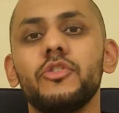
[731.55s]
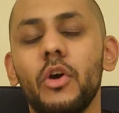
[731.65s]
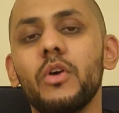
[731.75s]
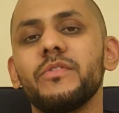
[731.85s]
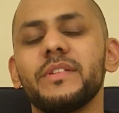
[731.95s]

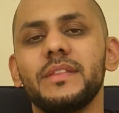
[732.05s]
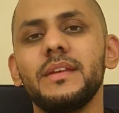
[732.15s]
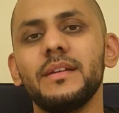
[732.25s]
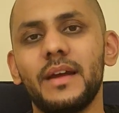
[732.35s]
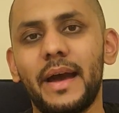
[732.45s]
you're over
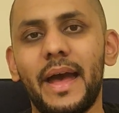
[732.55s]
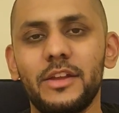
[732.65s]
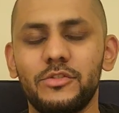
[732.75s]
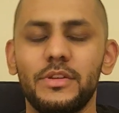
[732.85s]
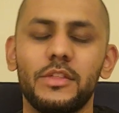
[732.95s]
the
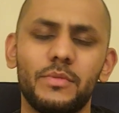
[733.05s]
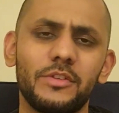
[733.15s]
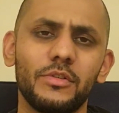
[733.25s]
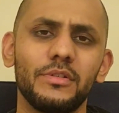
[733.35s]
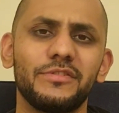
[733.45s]
IHT
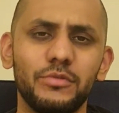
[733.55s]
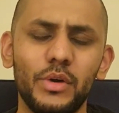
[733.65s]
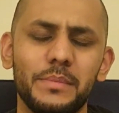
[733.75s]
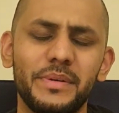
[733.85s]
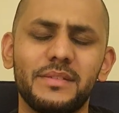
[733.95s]
threshold,
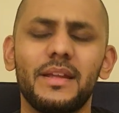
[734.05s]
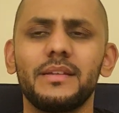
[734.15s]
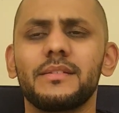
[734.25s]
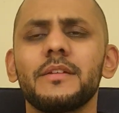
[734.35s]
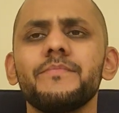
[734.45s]

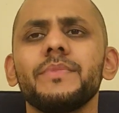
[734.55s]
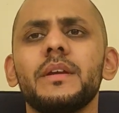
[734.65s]
40%,